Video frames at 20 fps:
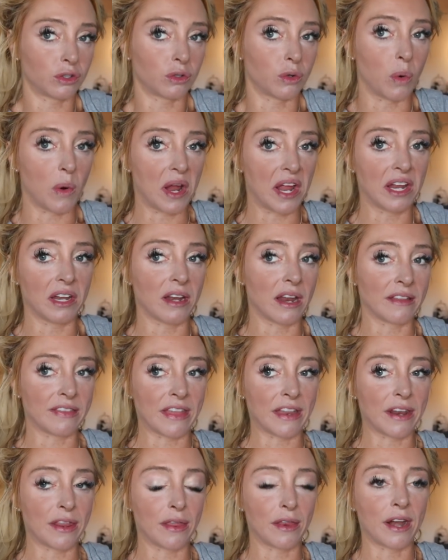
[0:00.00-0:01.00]
quit at
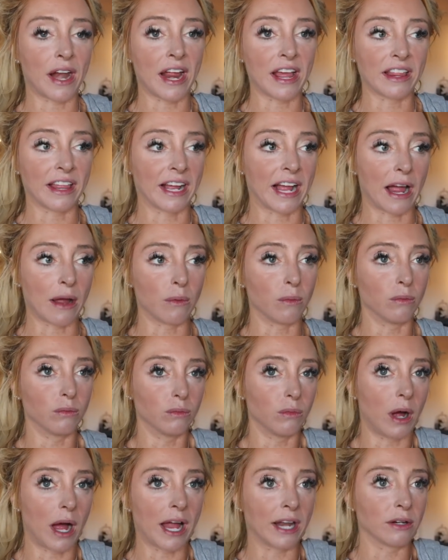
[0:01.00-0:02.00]
the end of the night. Like I
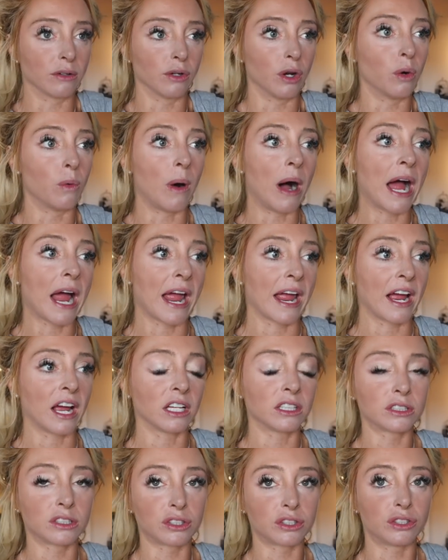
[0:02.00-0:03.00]
I don't know why I
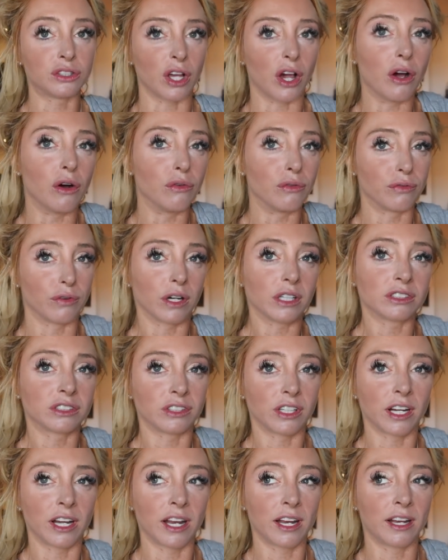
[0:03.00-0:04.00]
got so
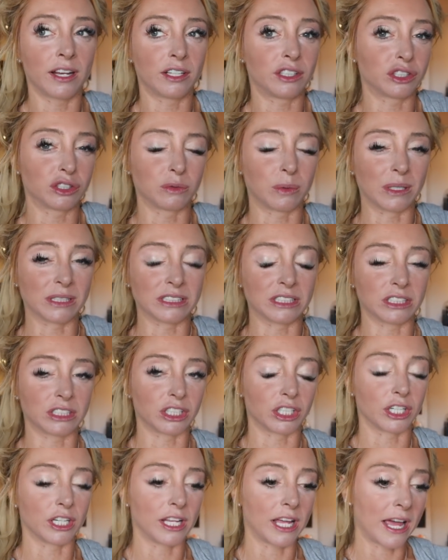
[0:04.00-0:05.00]
frustrated. It just wasn't
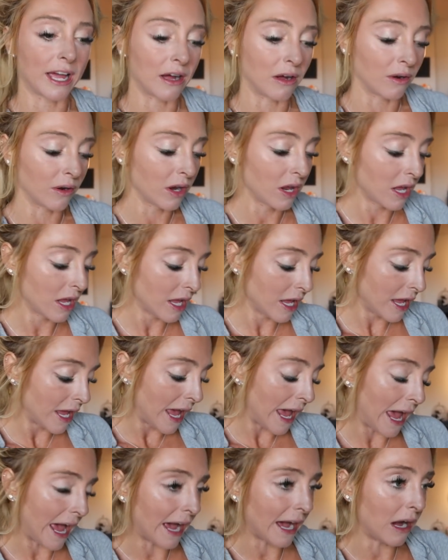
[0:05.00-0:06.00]
turning out
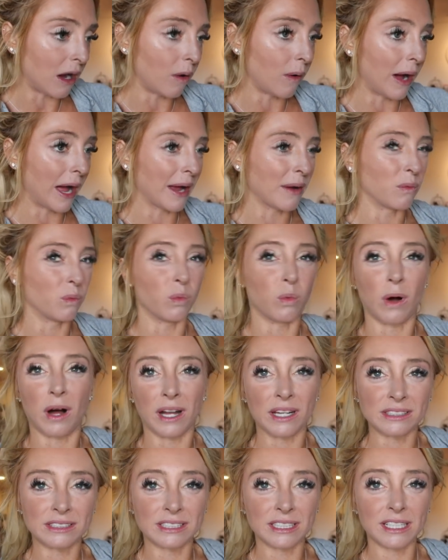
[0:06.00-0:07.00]
how I
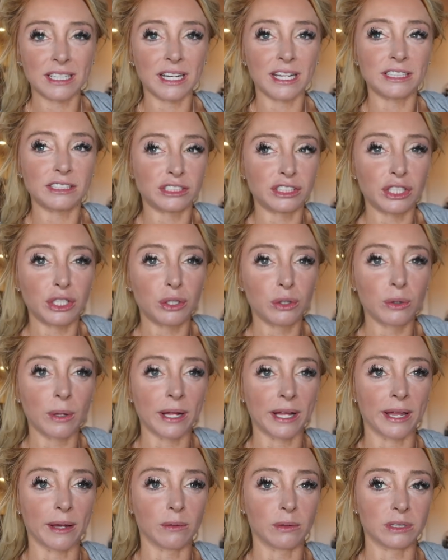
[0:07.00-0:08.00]
wanted it to.
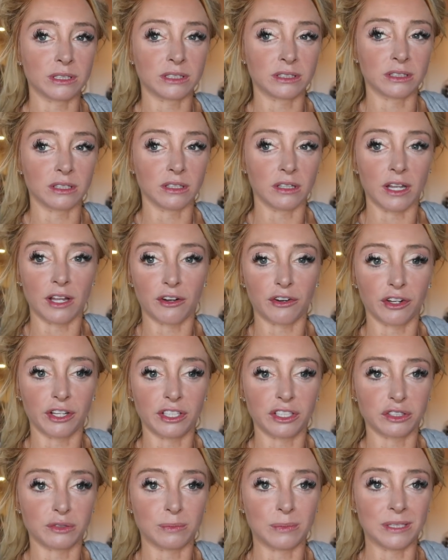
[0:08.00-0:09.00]
Like it was
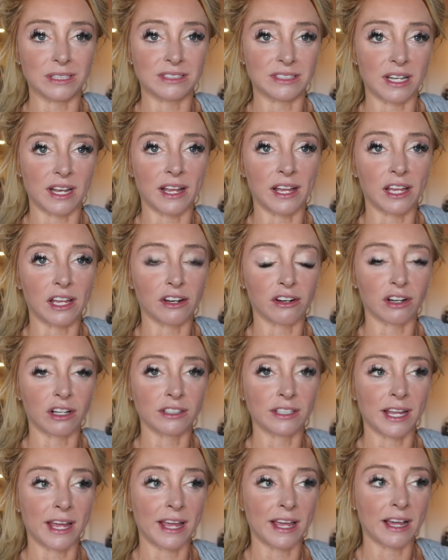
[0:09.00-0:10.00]
literally just me sitting here
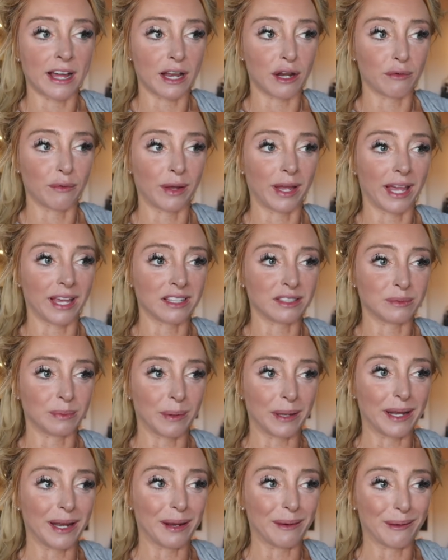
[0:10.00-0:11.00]
all day kind of like
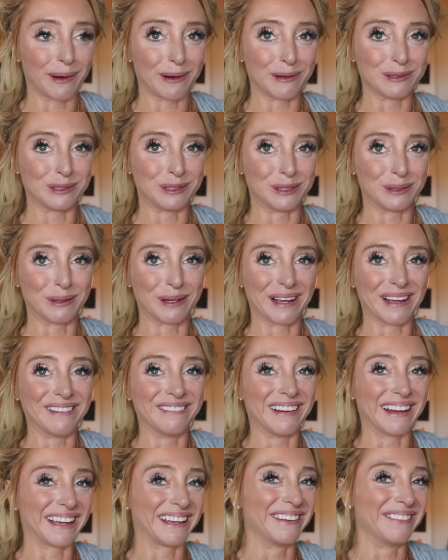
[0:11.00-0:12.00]
explaining what I was doing
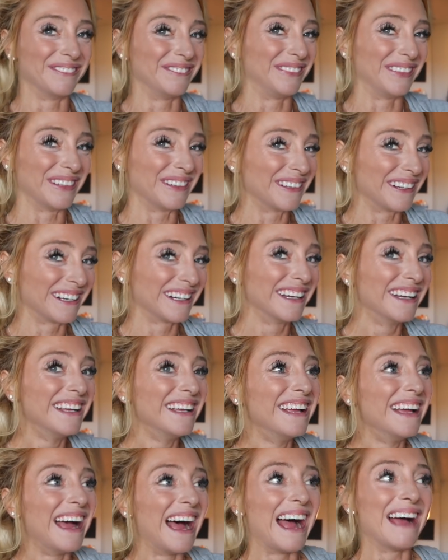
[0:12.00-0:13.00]
on my computer.
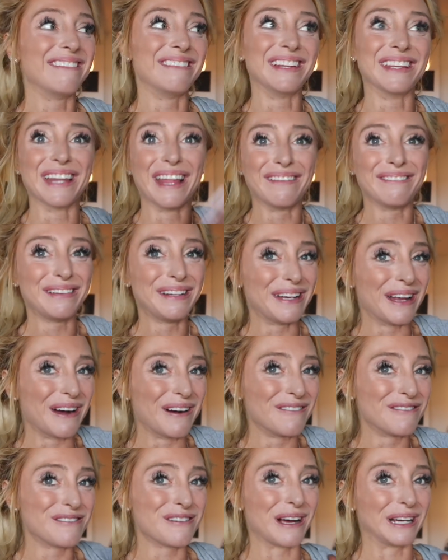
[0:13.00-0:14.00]
I mean, let me
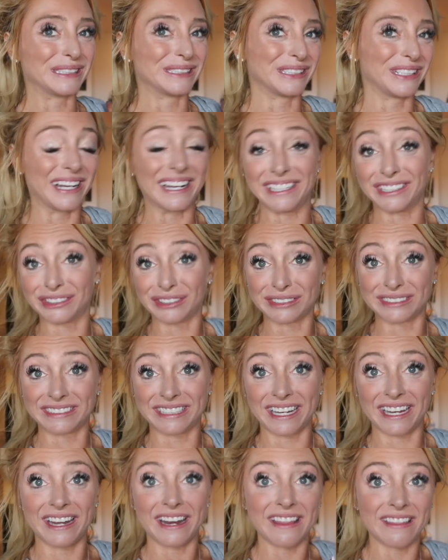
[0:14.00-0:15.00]
know if you guys are
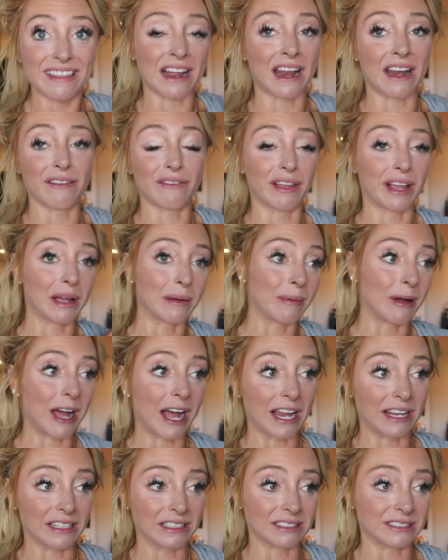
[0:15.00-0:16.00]
interested in kind of like a
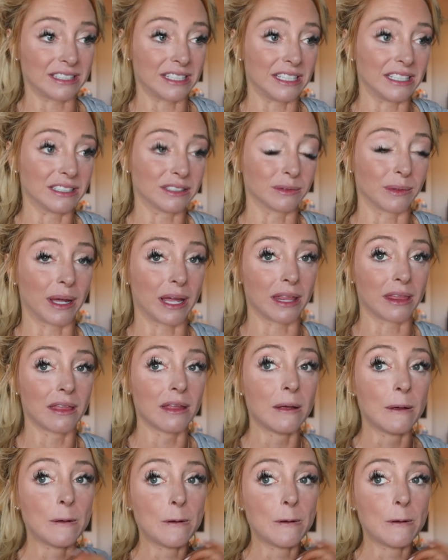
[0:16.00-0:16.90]
behind the scenes with